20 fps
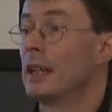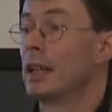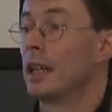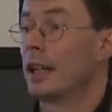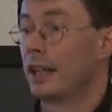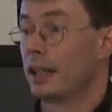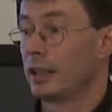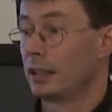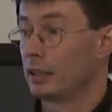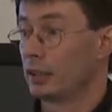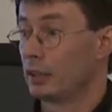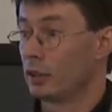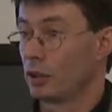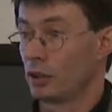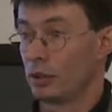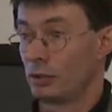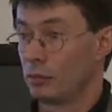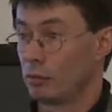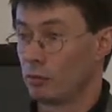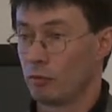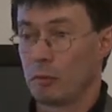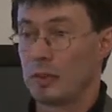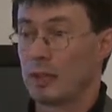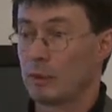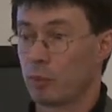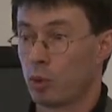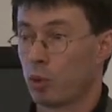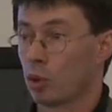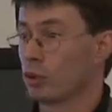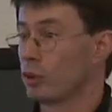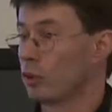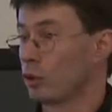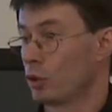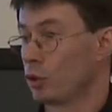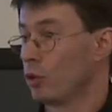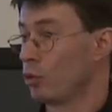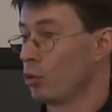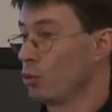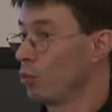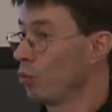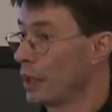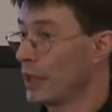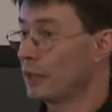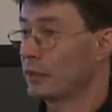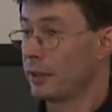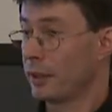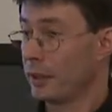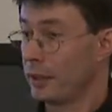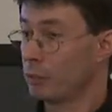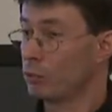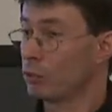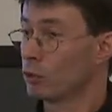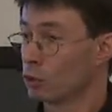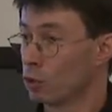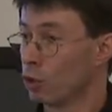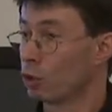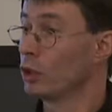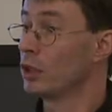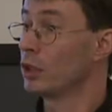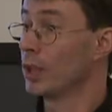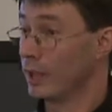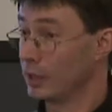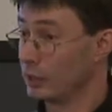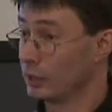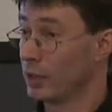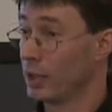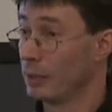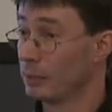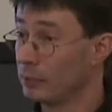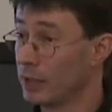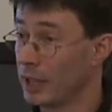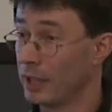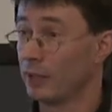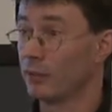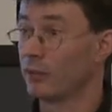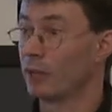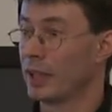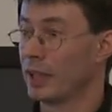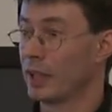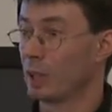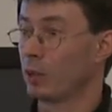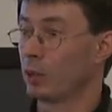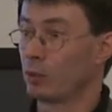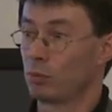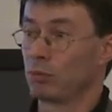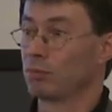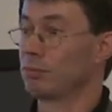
and it will be important to, let's say, scrutinize them and find out,